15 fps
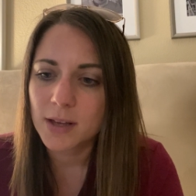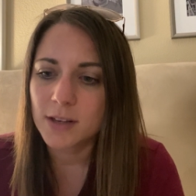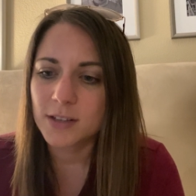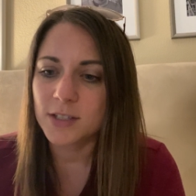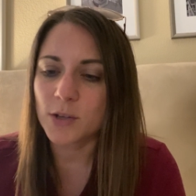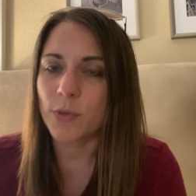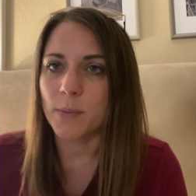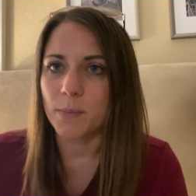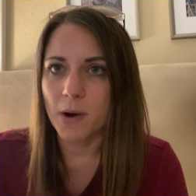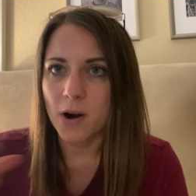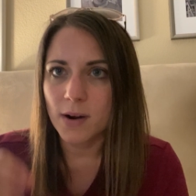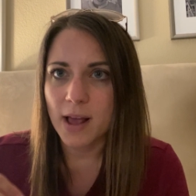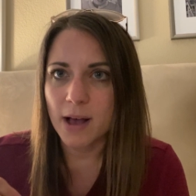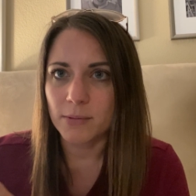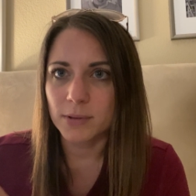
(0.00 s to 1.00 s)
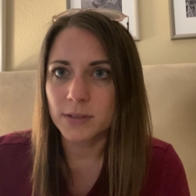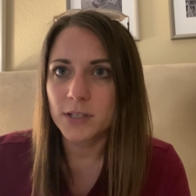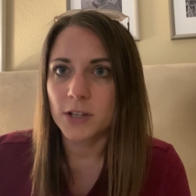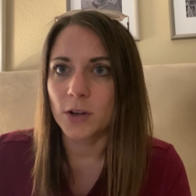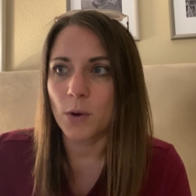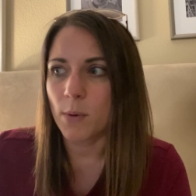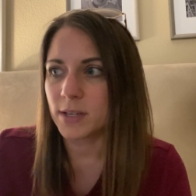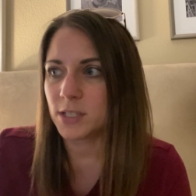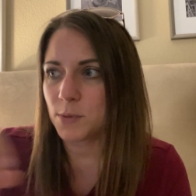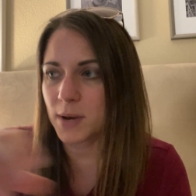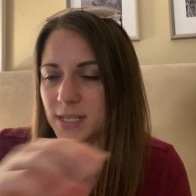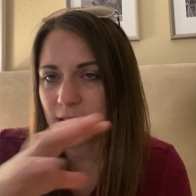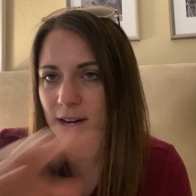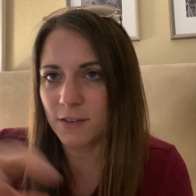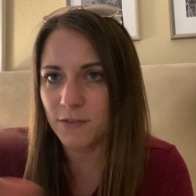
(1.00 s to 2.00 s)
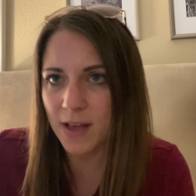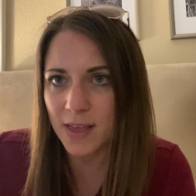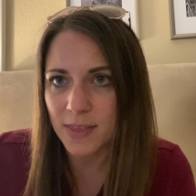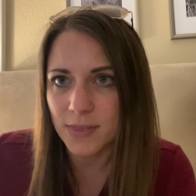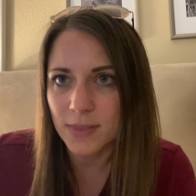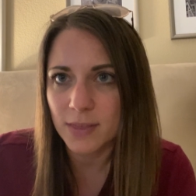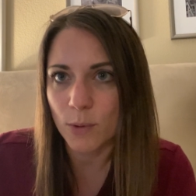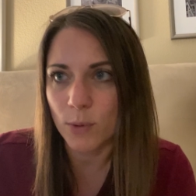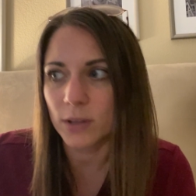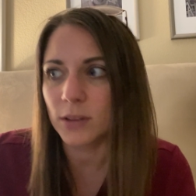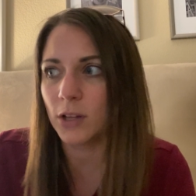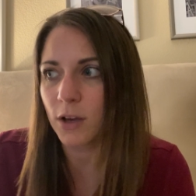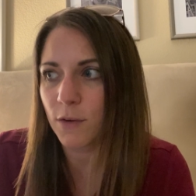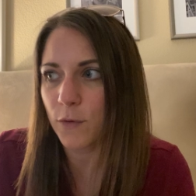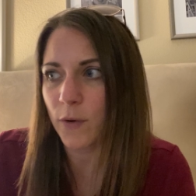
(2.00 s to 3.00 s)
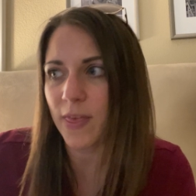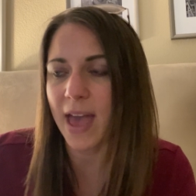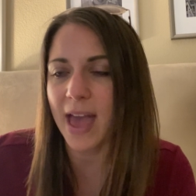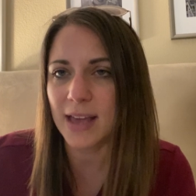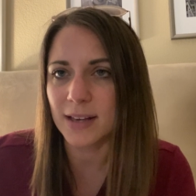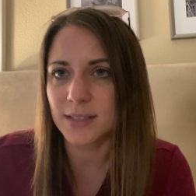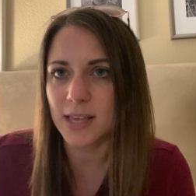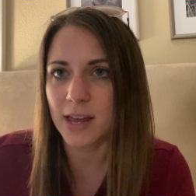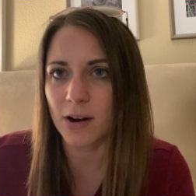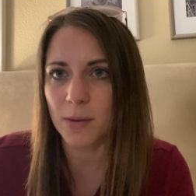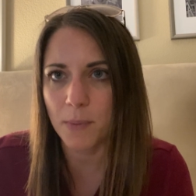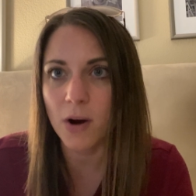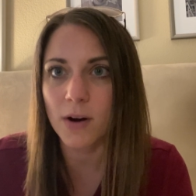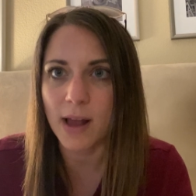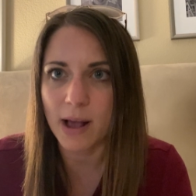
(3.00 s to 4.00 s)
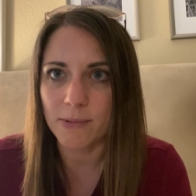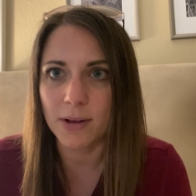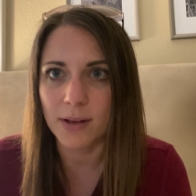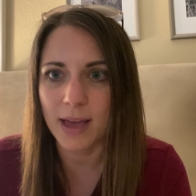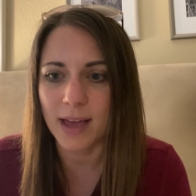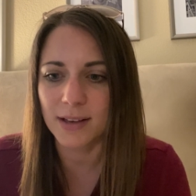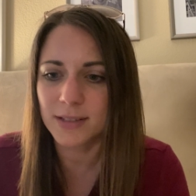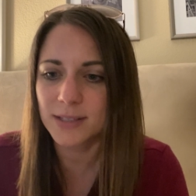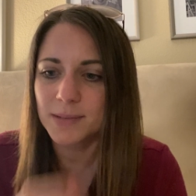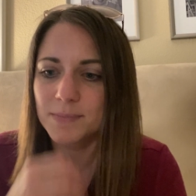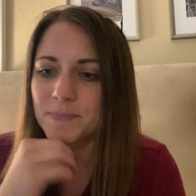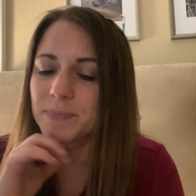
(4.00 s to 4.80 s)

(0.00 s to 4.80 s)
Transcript: So the barn owls are going to identify or look for the eggs that are barn owl eggs.